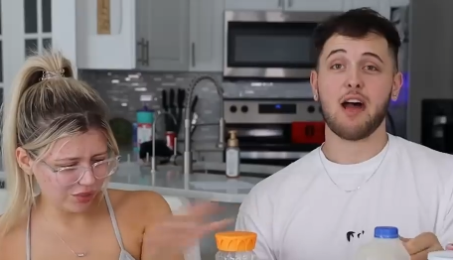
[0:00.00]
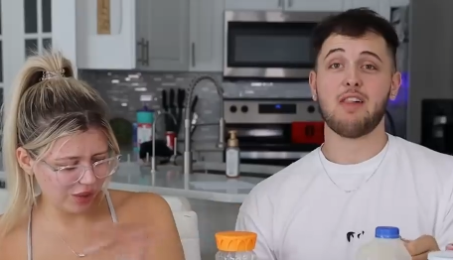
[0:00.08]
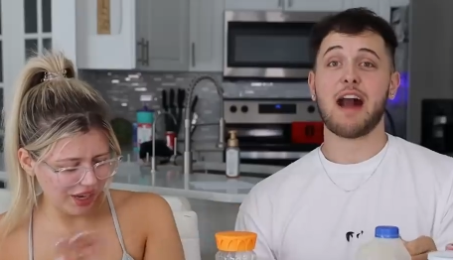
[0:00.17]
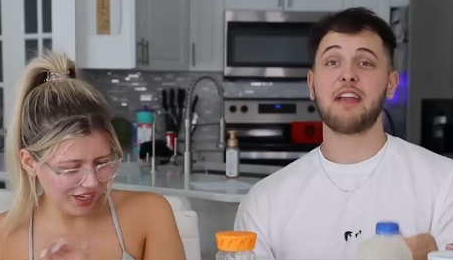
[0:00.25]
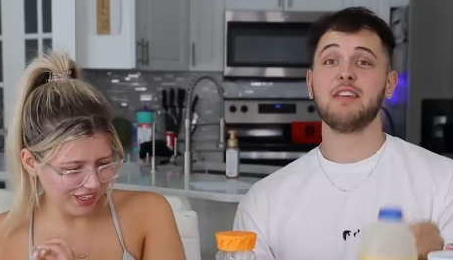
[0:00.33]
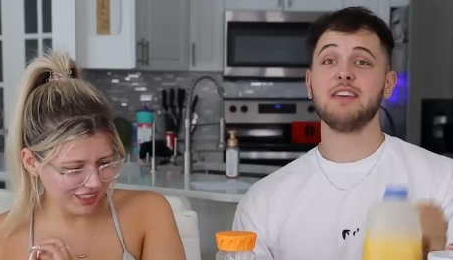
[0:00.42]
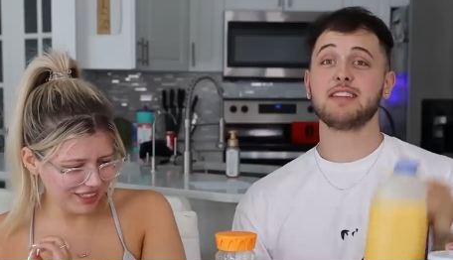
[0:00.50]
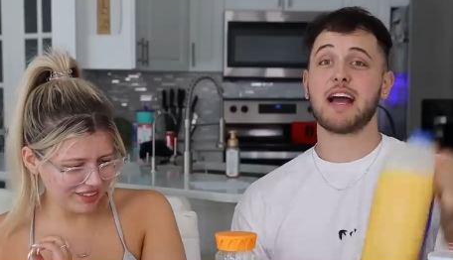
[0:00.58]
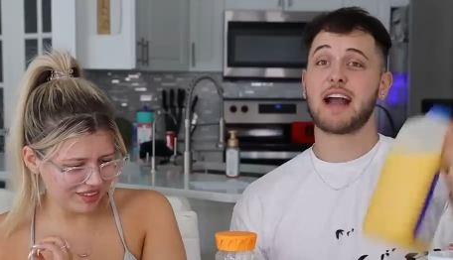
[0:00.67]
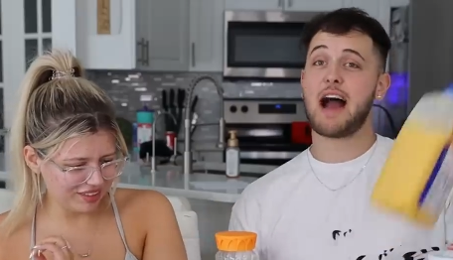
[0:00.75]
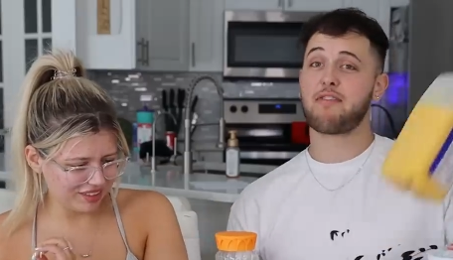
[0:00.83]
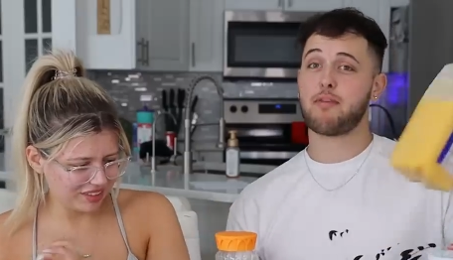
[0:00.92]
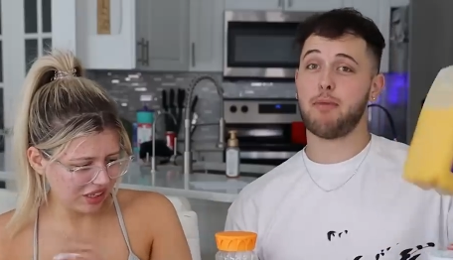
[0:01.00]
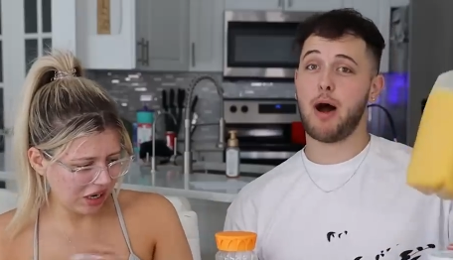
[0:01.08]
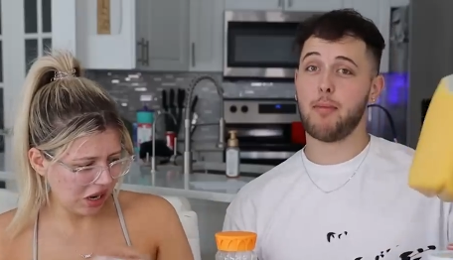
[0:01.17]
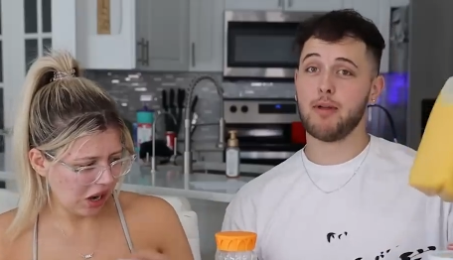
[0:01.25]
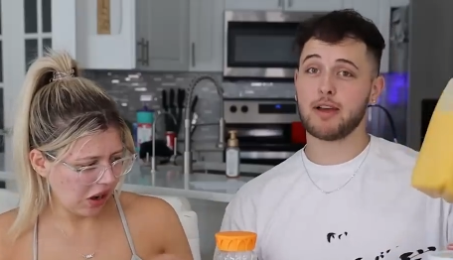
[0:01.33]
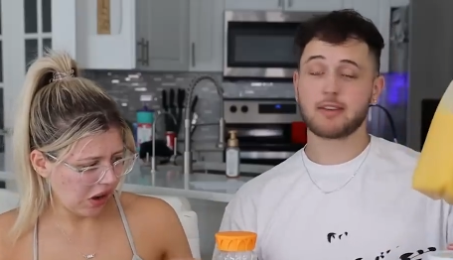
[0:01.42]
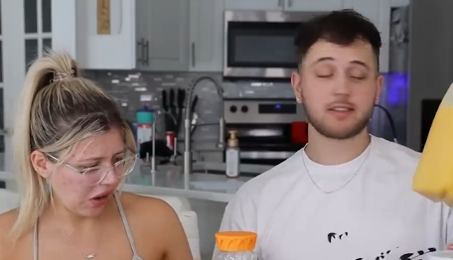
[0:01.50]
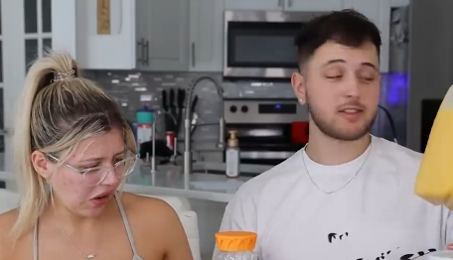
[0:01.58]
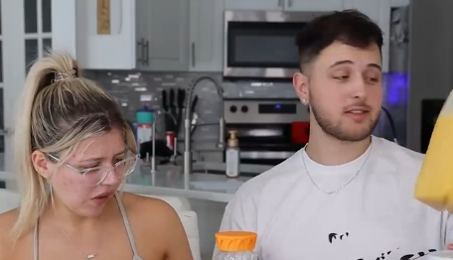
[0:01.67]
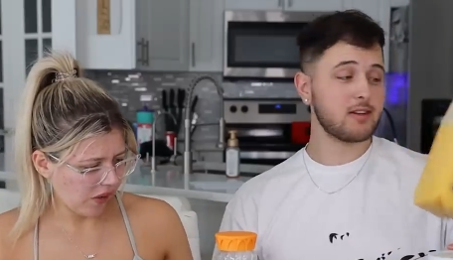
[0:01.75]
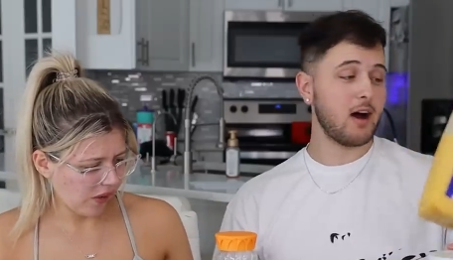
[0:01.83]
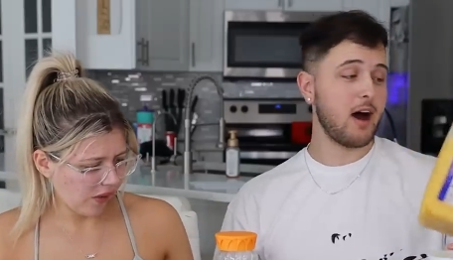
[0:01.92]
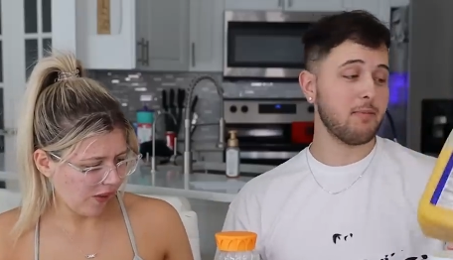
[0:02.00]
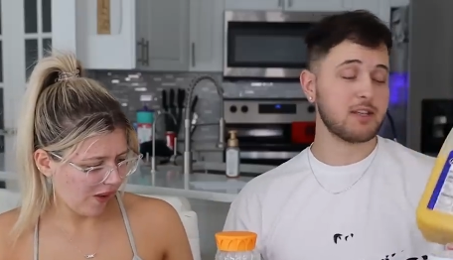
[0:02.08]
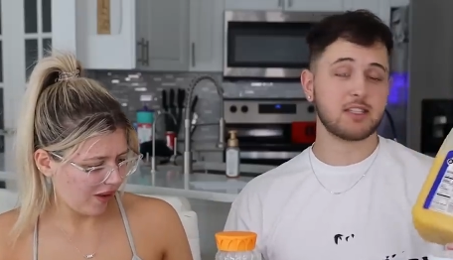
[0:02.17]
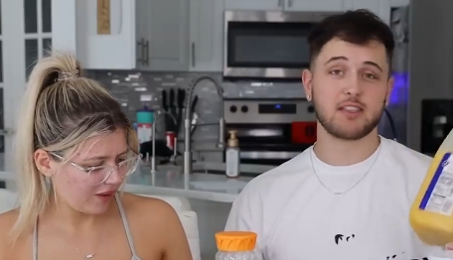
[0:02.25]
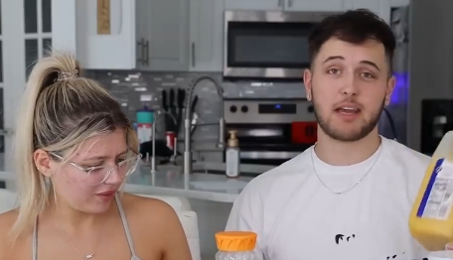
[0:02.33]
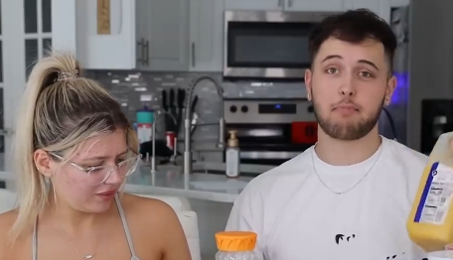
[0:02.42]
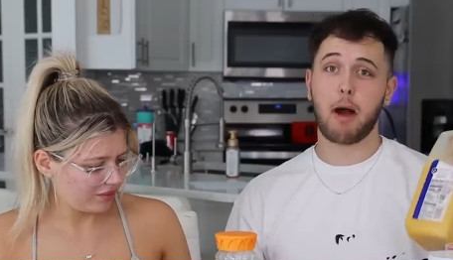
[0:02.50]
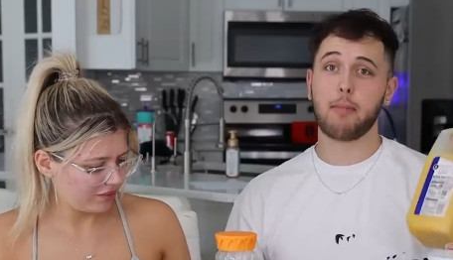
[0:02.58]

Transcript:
Speaker 1: A lot of these I got from Publix. Um, this is like